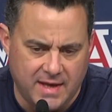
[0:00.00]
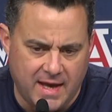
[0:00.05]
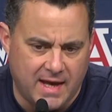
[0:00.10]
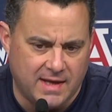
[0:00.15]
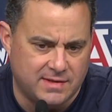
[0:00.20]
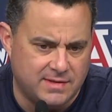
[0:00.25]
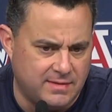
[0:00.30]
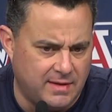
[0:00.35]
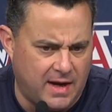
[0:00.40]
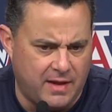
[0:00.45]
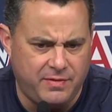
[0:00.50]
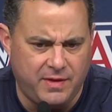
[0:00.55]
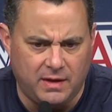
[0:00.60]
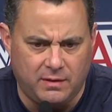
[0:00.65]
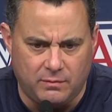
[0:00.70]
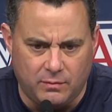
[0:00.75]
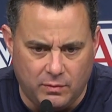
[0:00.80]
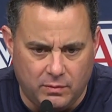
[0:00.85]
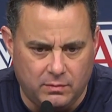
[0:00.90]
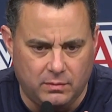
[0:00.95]
Yes. And I
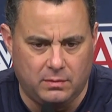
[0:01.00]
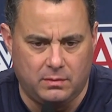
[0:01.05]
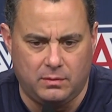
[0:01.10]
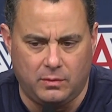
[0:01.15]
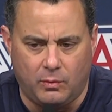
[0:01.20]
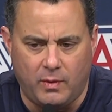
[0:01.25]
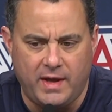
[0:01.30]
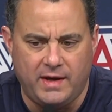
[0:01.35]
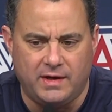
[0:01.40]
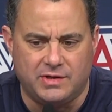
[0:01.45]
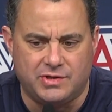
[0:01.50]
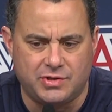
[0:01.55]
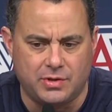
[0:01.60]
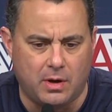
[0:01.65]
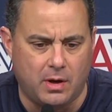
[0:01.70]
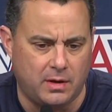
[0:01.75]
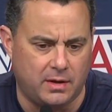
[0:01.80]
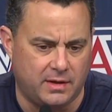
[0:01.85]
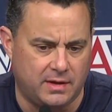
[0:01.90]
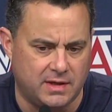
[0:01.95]
think the way to
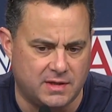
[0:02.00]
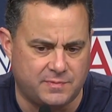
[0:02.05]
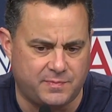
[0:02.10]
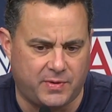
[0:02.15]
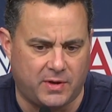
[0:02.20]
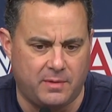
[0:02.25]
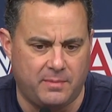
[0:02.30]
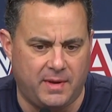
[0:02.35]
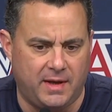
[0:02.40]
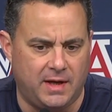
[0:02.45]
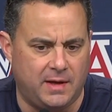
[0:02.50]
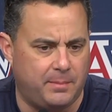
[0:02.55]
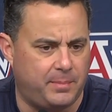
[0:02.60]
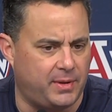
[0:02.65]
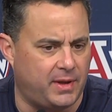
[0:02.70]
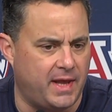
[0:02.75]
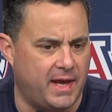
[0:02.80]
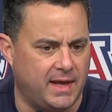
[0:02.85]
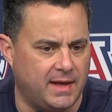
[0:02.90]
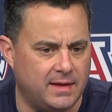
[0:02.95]
chart it is per minute
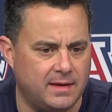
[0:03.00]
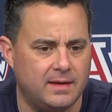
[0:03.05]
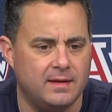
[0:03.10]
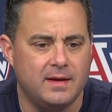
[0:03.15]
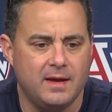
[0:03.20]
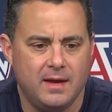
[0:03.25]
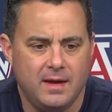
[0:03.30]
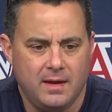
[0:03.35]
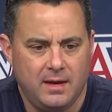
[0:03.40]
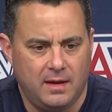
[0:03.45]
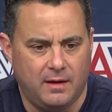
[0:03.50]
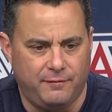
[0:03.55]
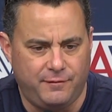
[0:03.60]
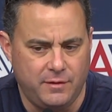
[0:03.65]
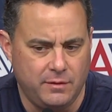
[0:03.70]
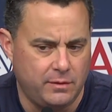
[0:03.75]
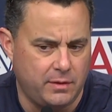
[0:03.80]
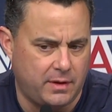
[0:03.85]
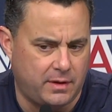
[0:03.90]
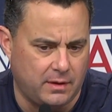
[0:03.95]
played. If
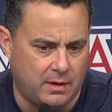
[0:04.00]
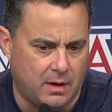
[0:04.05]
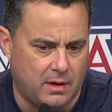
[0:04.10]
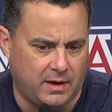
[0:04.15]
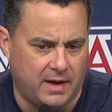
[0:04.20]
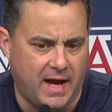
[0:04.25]
you look at our